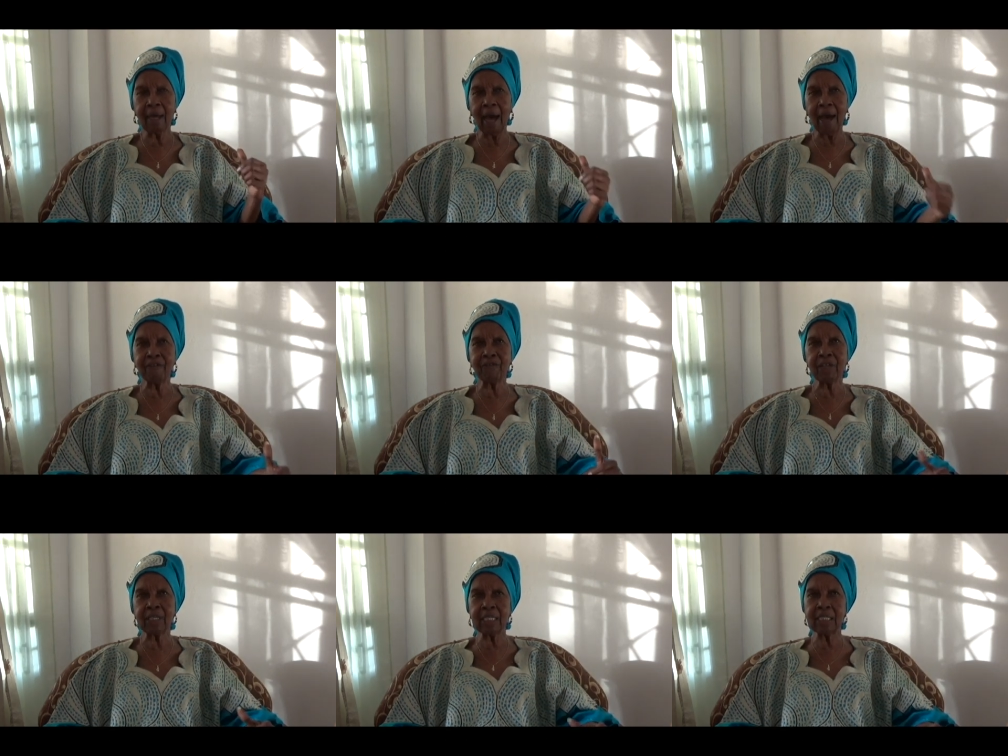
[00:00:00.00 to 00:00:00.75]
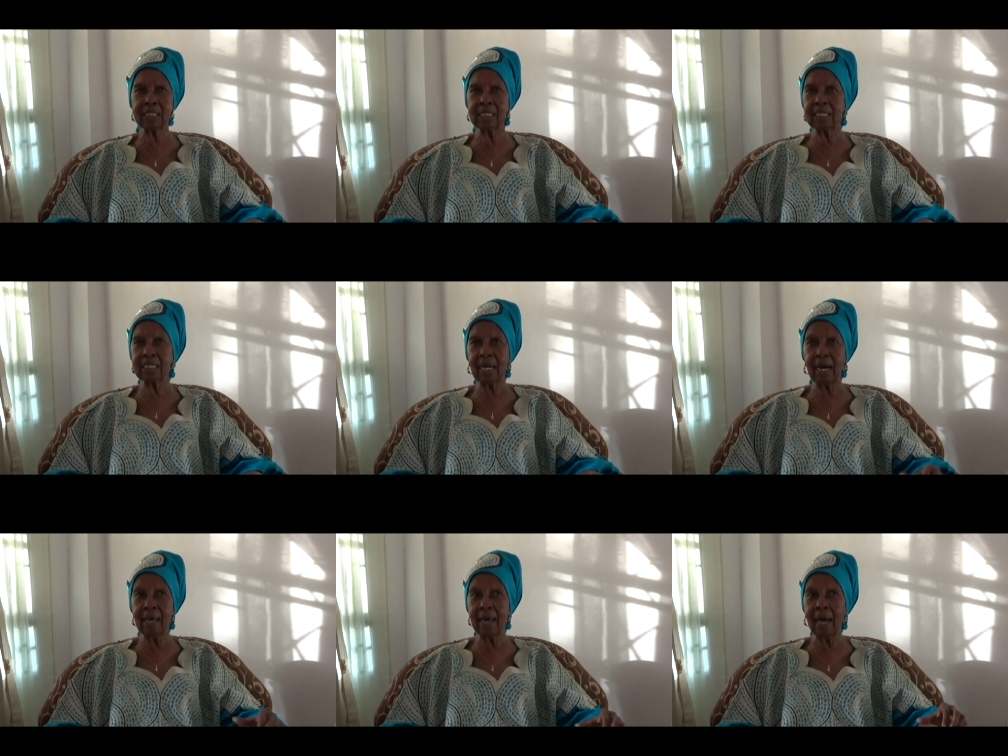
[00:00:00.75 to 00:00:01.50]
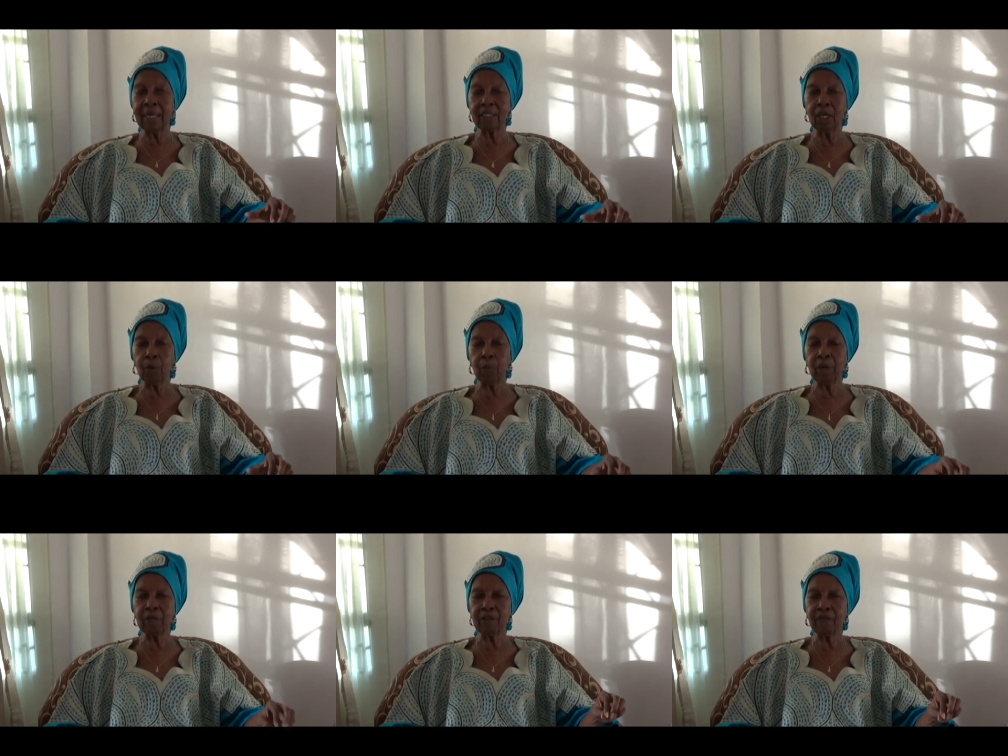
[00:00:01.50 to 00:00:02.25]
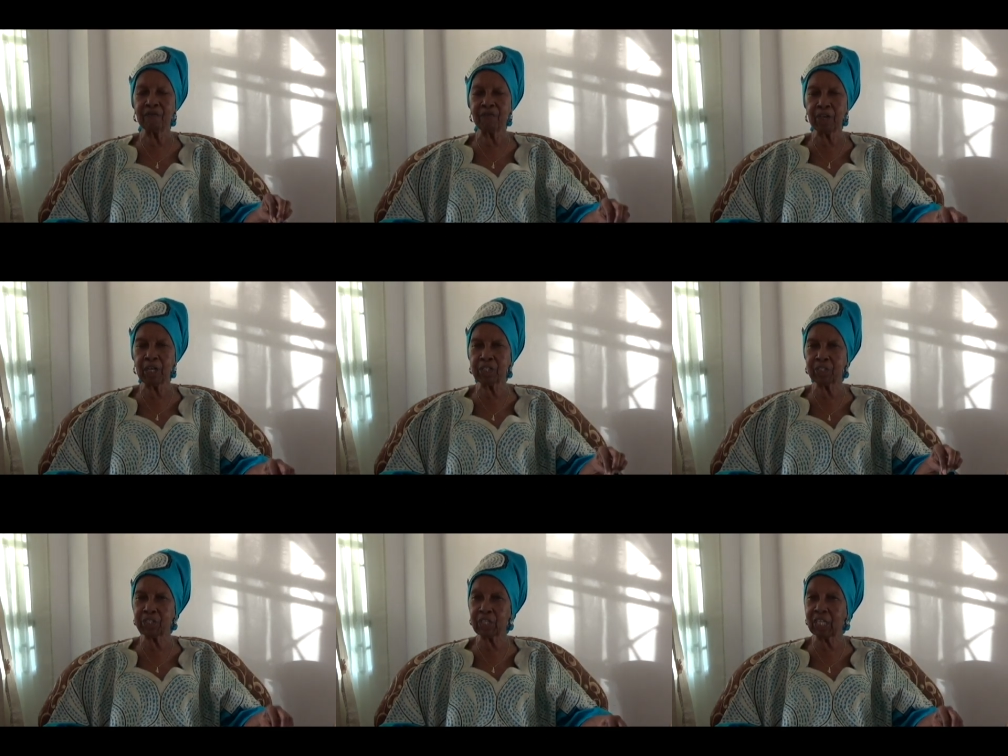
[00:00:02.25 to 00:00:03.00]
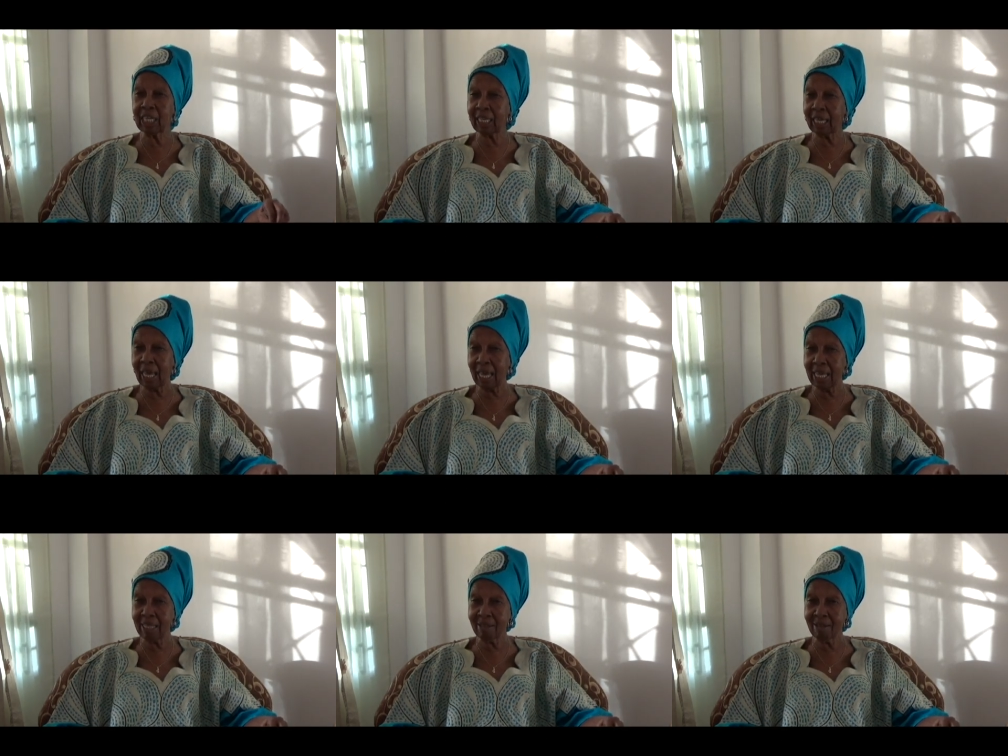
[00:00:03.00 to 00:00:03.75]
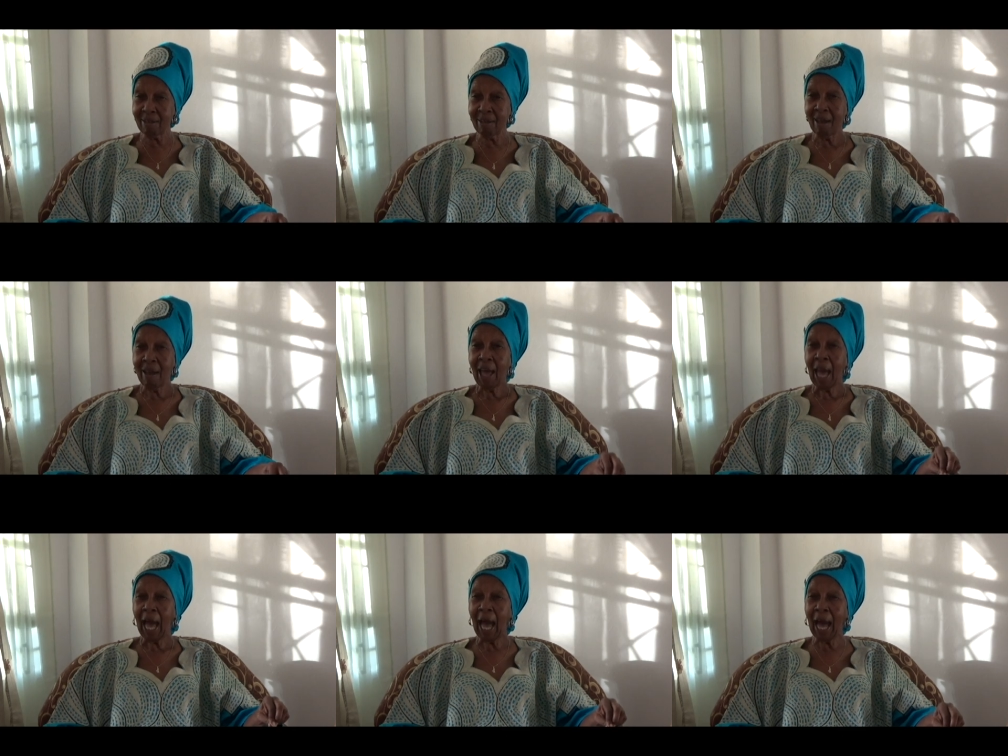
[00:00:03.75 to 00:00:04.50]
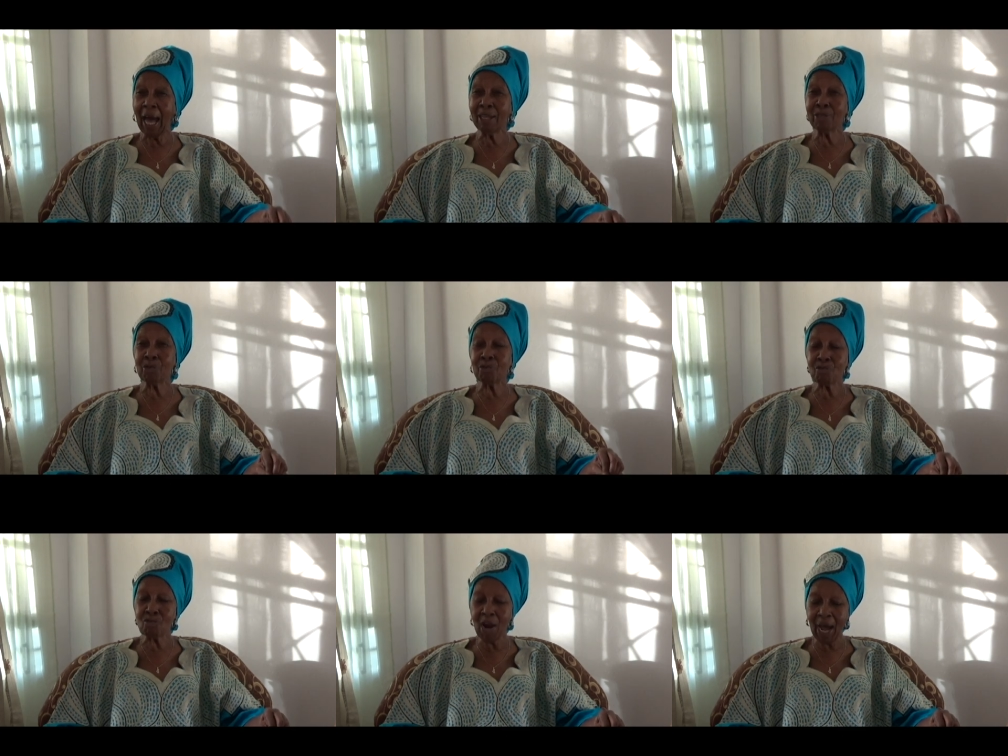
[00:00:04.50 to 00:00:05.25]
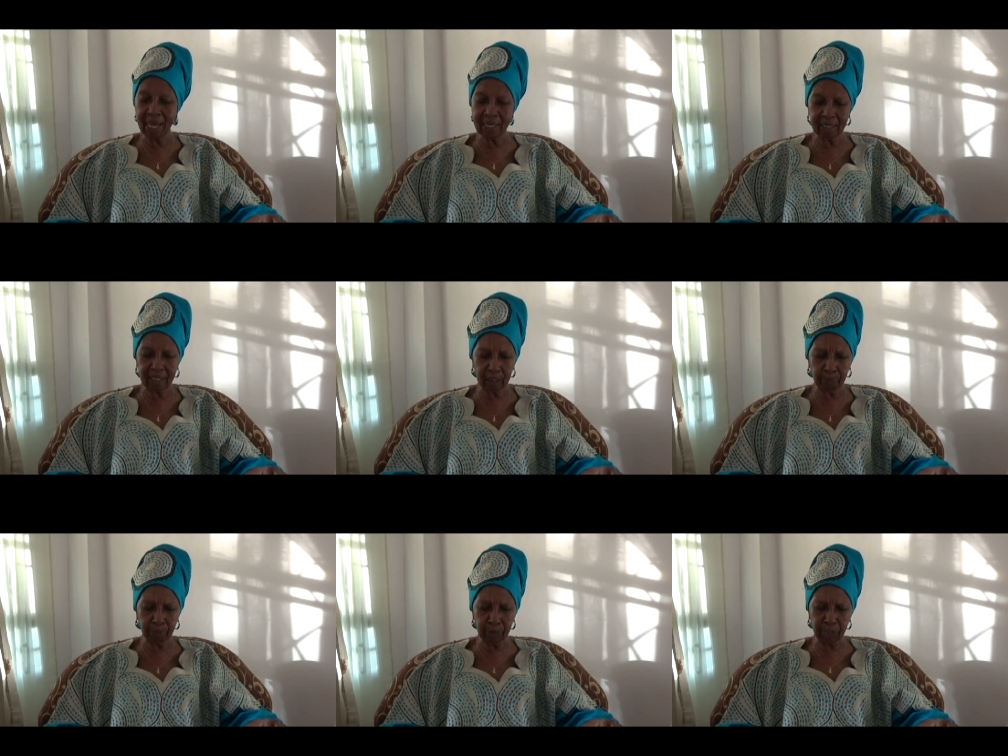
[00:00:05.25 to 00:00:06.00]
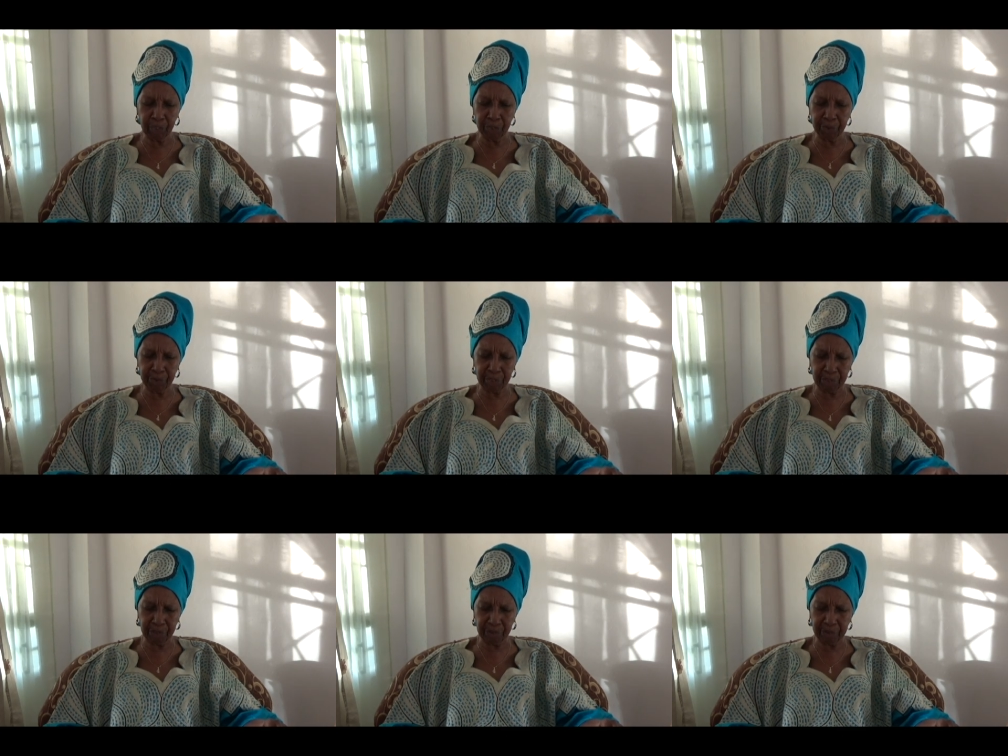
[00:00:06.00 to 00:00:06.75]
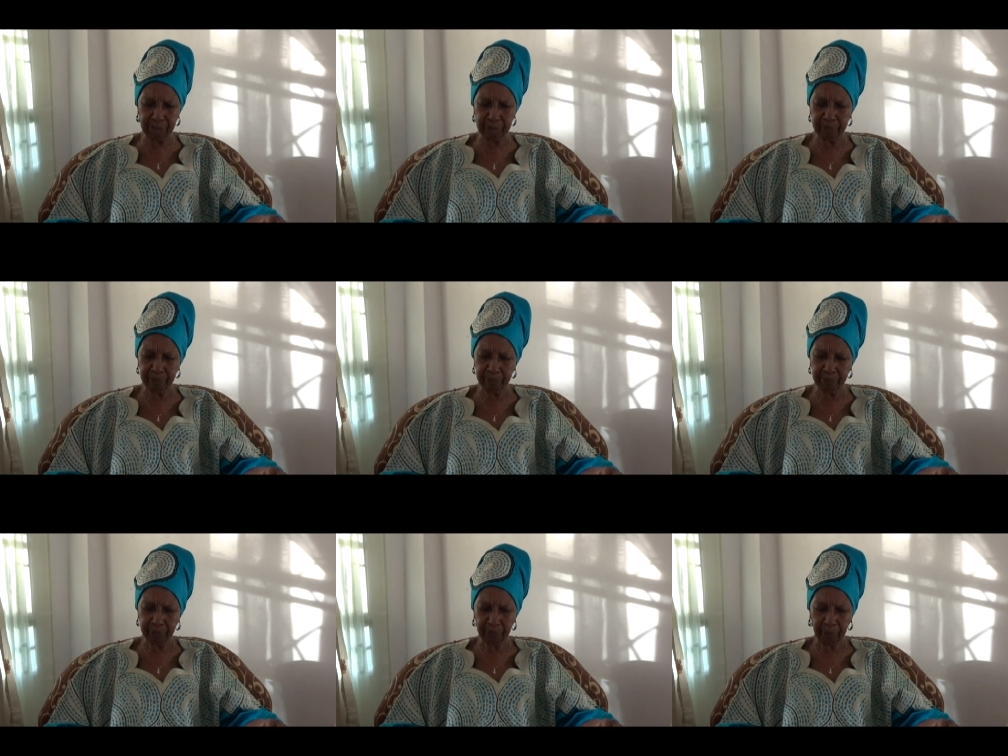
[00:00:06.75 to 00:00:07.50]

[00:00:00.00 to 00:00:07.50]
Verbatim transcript: Africans in Guyana were the first sugarcane and rice producers.